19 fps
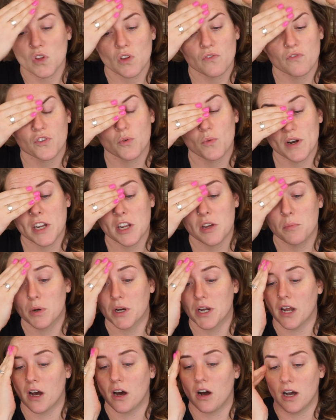for when you
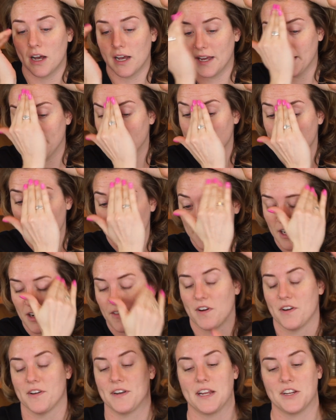put on your
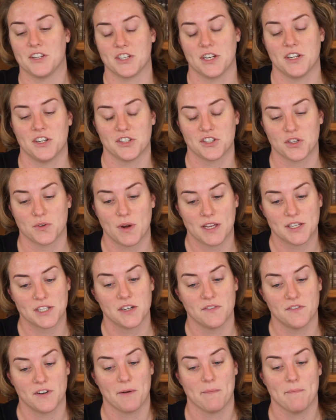foundation, just the rest
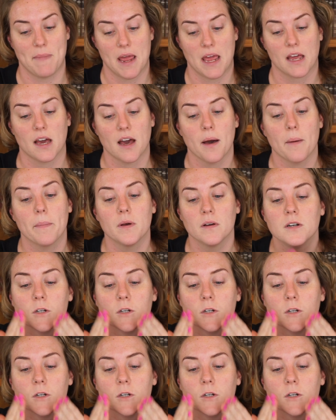of your makeup.